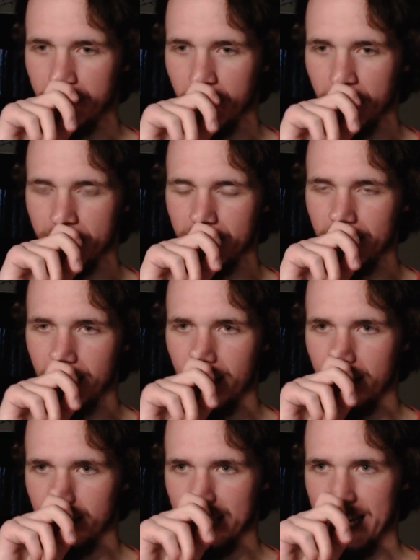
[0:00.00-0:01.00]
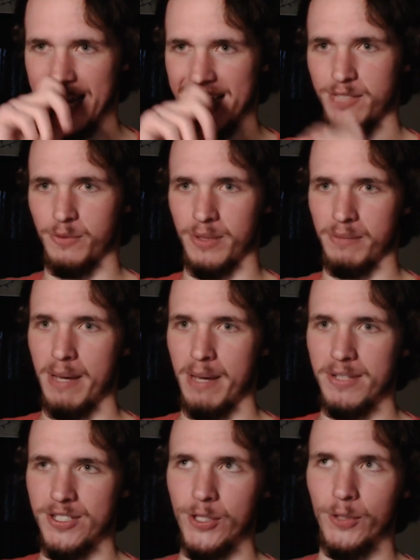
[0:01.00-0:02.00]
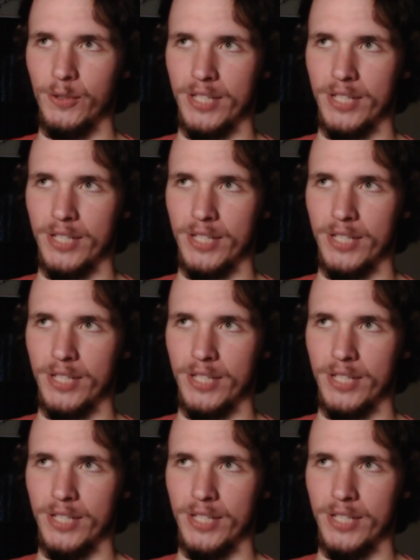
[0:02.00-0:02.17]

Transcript: I think I got last with maybe 2